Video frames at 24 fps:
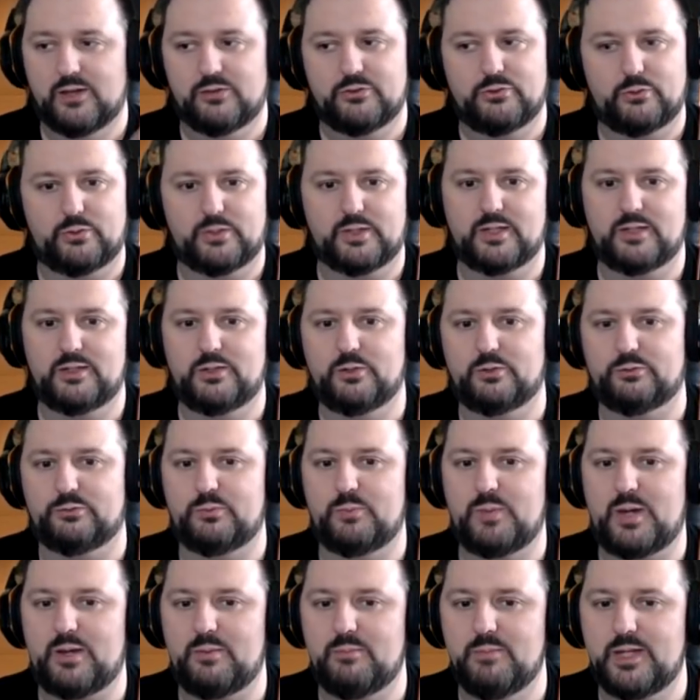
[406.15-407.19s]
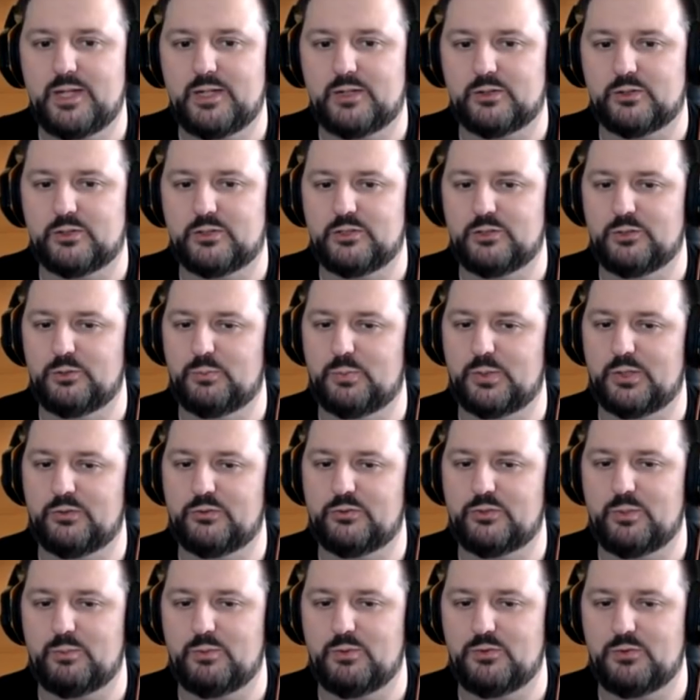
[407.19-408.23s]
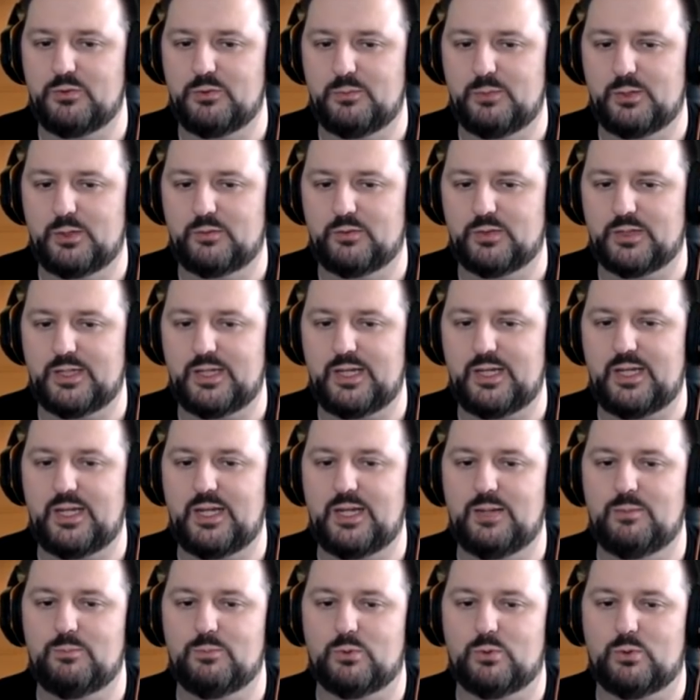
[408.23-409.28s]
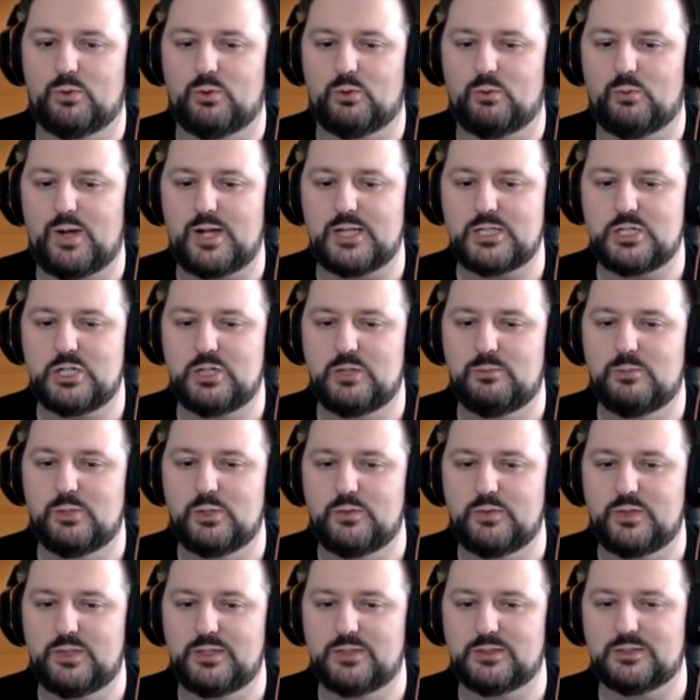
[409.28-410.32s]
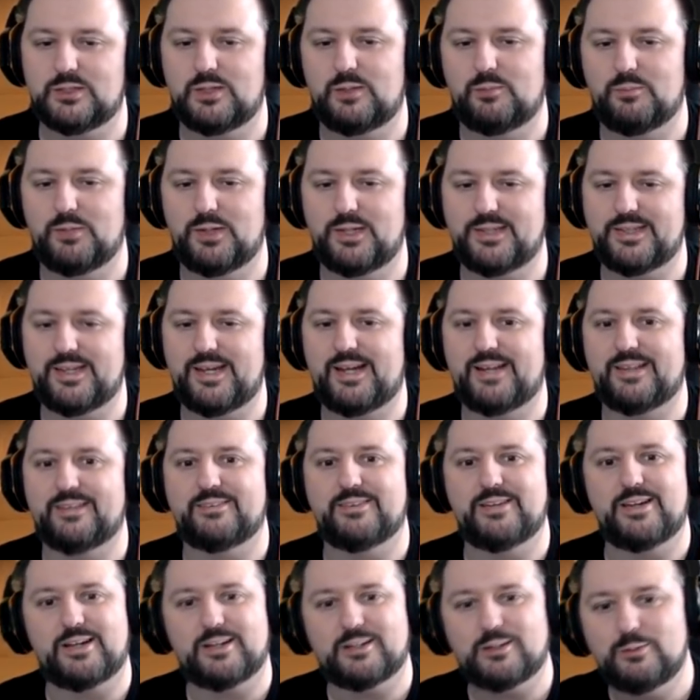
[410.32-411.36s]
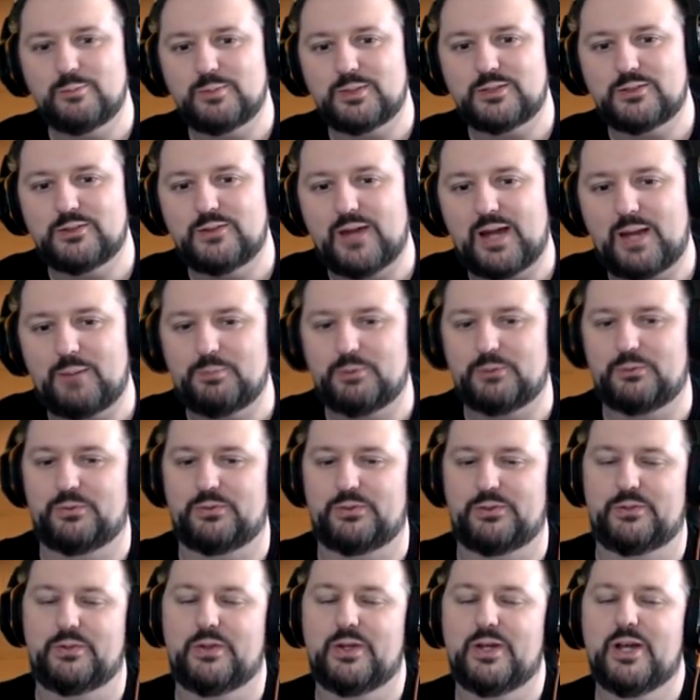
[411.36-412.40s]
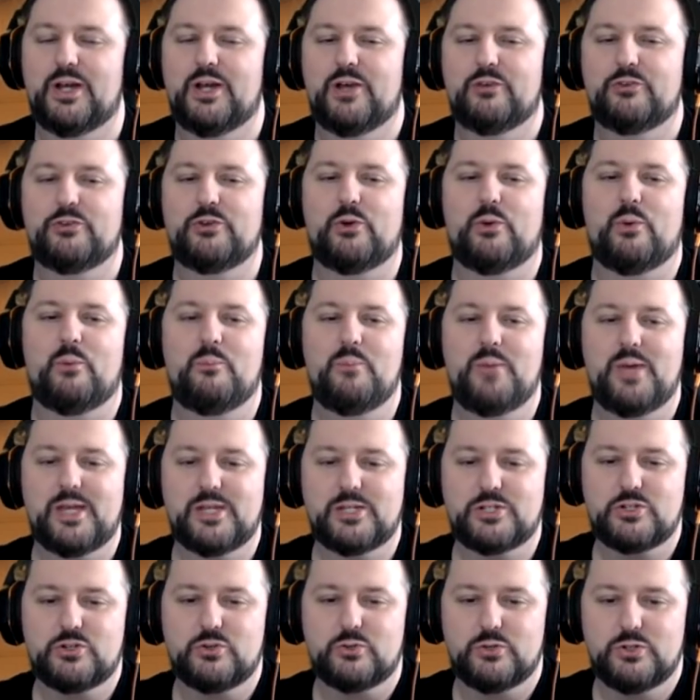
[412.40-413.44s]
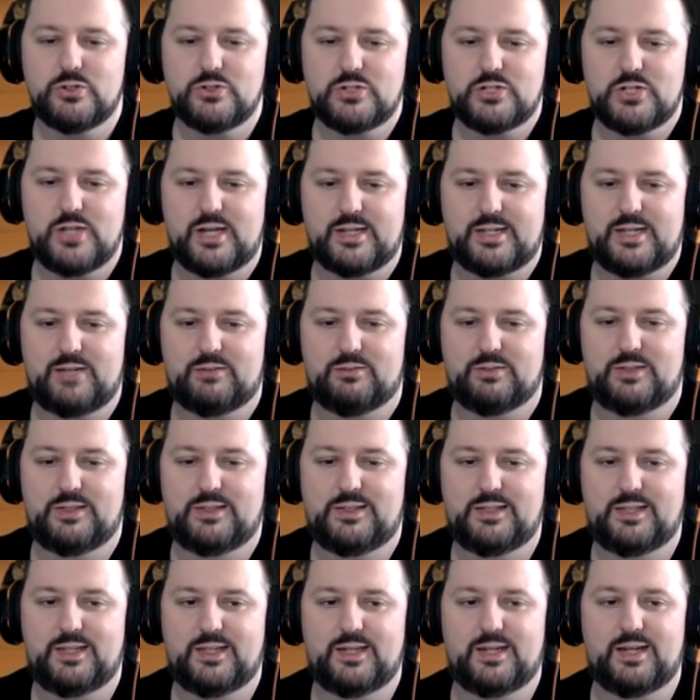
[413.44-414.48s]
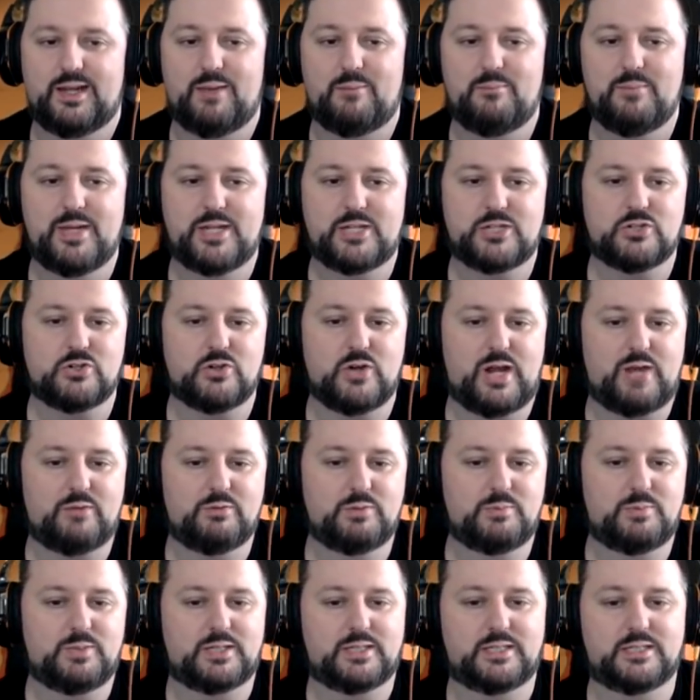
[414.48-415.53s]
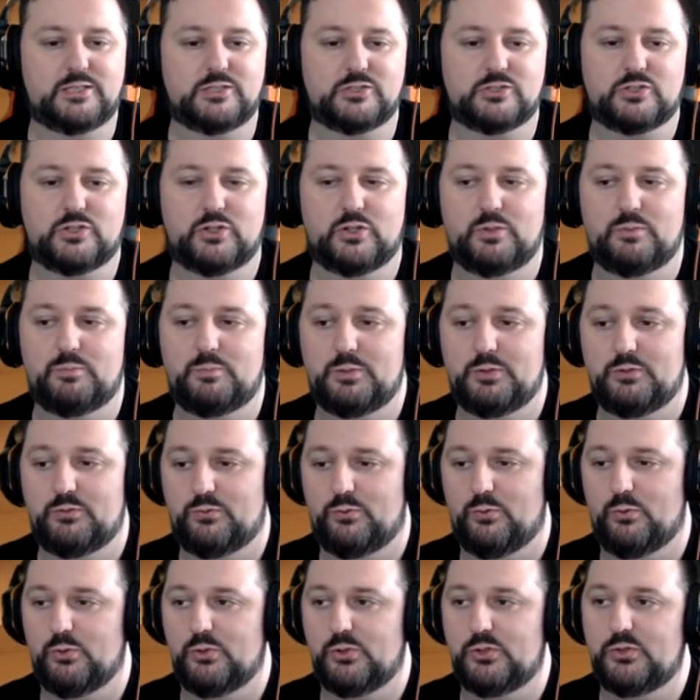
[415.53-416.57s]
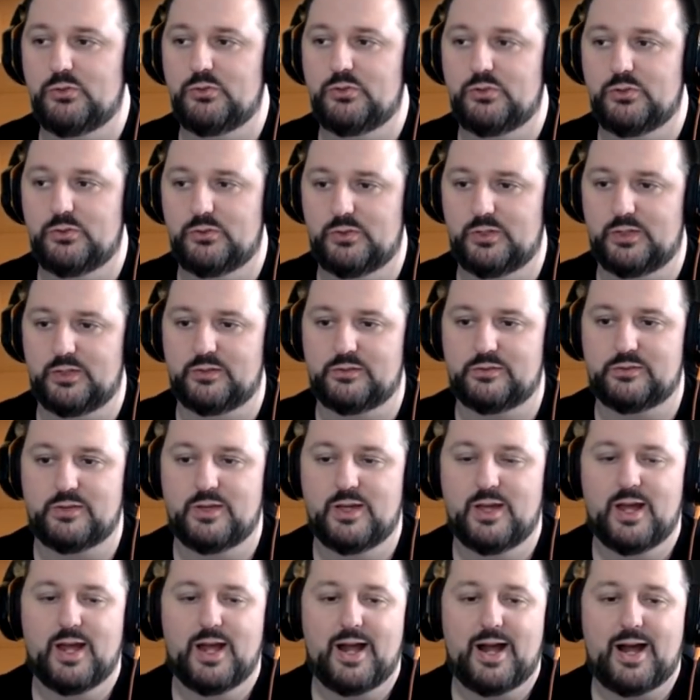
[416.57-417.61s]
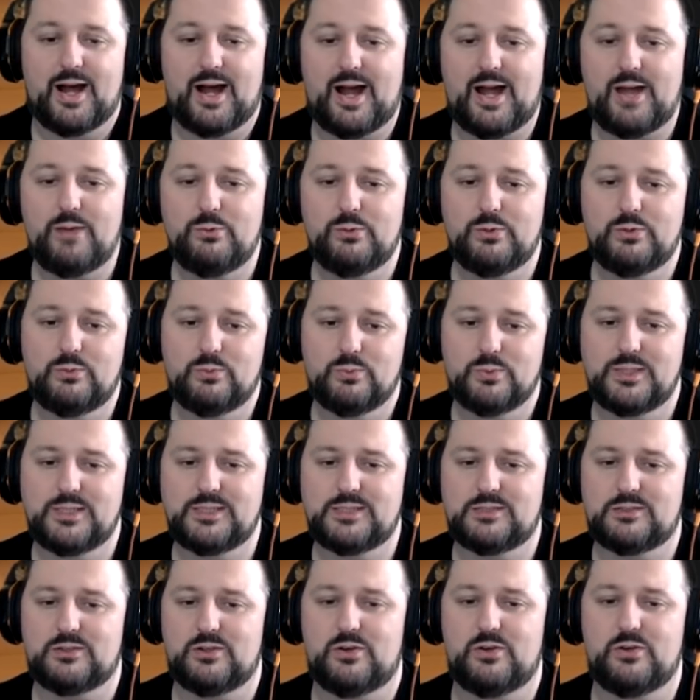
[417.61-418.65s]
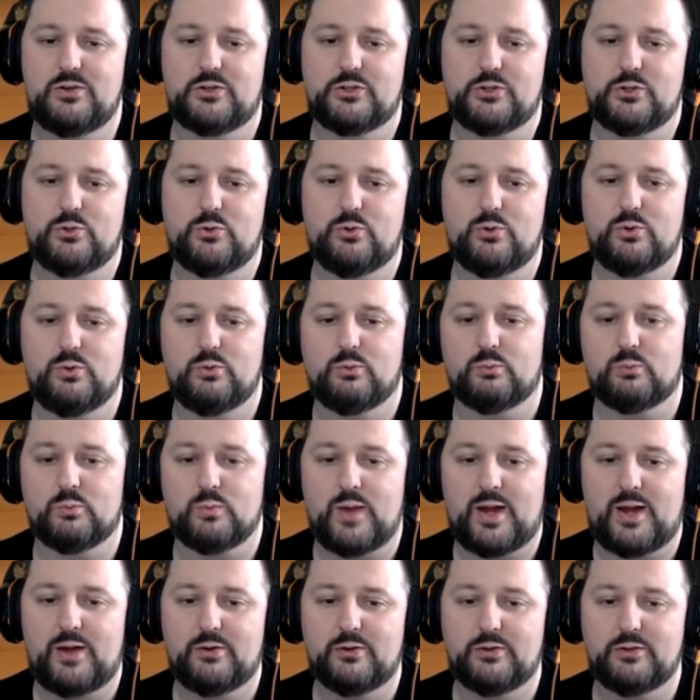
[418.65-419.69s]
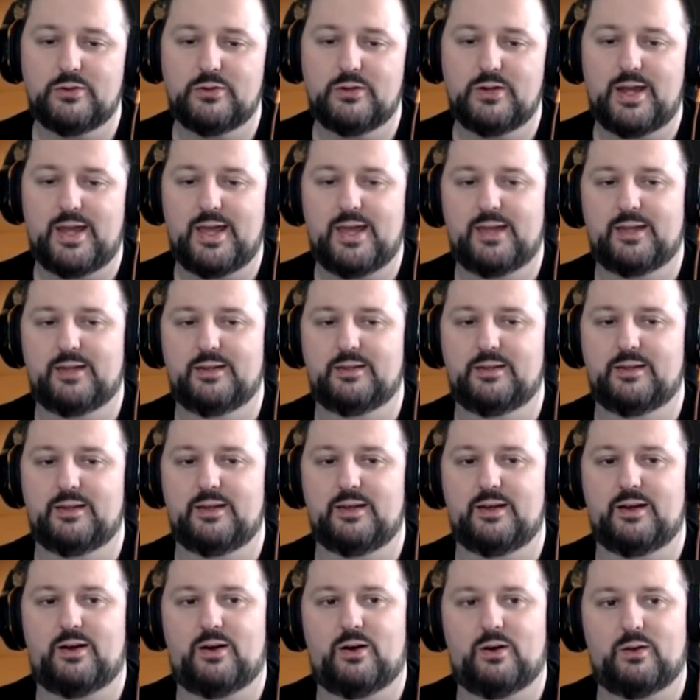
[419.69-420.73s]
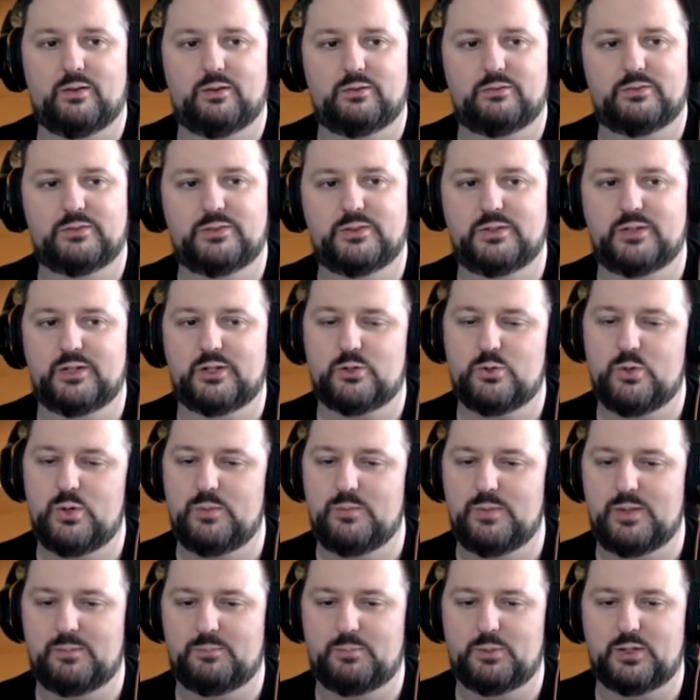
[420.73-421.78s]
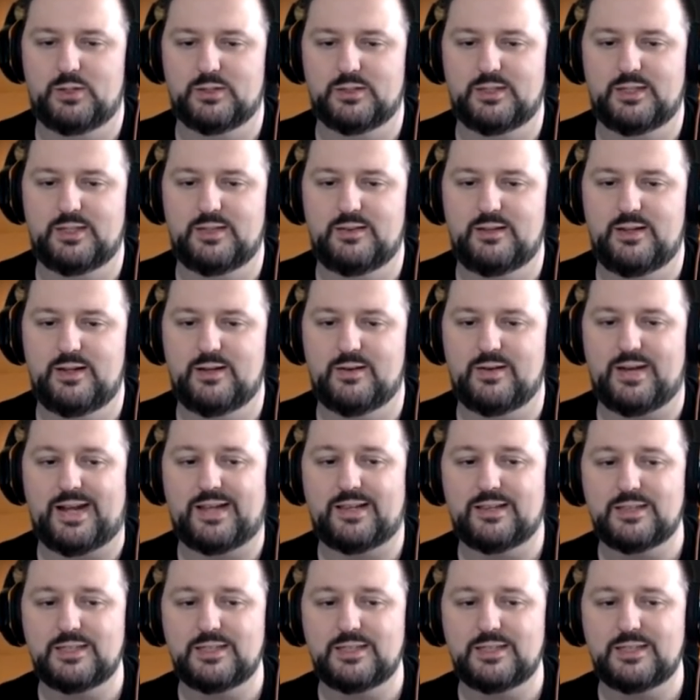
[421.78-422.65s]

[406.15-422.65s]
So I'm going to do it for about a minute or two, but if someone's in the middle of a game or watching a movie or something like that, they're not going to be too happy with you. So make sure you check everything, make sure everybody is good before you do this. I would restart your router and uh, all of the equipment plugged in there at